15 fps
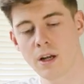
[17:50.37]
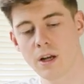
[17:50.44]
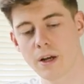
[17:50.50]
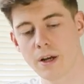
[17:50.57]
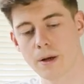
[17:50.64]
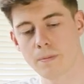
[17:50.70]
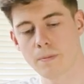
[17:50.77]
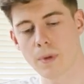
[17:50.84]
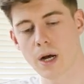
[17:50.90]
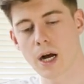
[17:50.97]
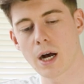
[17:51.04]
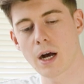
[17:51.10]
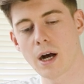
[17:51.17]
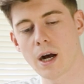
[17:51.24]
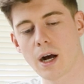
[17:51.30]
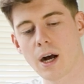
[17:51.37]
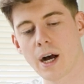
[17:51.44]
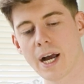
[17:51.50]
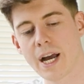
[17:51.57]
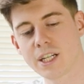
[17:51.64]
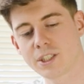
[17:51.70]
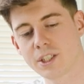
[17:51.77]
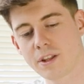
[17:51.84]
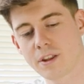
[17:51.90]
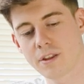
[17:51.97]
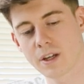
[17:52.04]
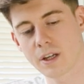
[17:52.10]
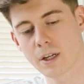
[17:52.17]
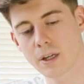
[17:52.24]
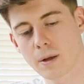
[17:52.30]
I actually
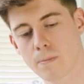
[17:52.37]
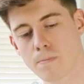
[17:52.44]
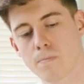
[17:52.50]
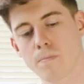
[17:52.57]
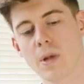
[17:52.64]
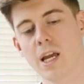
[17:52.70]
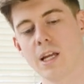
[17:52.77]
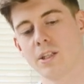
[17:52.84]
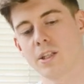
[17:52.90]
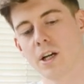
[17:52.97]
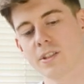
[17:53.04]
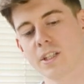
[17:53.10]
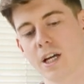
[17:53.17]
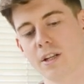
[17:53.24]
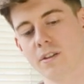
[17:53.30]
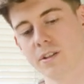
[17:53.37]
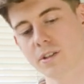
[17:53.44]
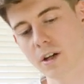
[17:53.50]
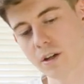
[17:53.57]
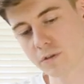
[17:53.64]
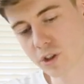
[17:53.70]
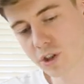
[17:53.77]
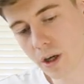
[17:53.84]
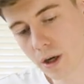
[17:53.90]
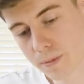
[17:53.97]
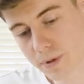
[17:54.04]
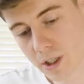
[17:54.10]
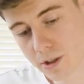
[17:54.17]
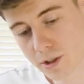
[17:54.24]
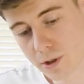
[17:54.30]
think it does add this kind of sharp
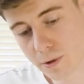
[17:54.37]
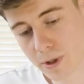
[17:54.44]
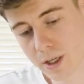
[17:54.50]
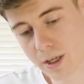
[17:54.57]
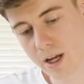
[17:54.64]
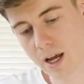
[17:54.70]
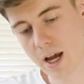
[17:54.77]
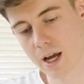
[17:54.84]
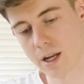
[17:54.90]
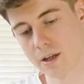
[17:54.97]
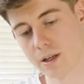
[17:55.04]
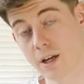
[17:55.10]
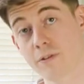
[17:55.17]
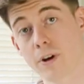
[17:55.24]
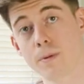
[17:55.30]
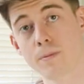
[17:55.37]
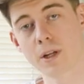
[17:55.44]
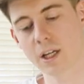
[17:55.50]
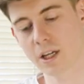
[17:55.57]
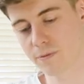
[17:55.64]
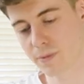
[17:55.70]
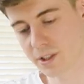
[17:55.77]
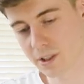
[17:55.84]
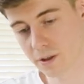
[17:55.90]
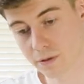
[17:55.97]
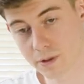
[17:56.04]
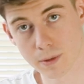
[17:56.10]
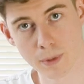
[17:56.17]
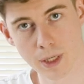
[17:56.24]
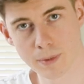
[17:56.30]
side to it, and if I'm going to give myself
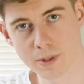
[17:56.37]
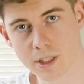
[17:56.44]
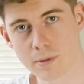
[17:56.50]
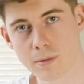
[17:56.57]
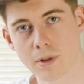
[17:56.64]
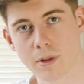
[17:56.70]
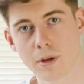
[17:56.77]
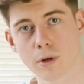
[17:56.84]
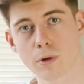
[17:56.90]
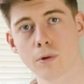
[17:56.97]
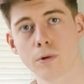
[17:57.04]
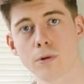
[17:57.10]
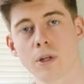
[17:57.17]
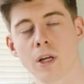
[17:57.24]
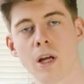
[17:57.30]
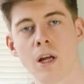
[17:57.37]
some liberty with the accord,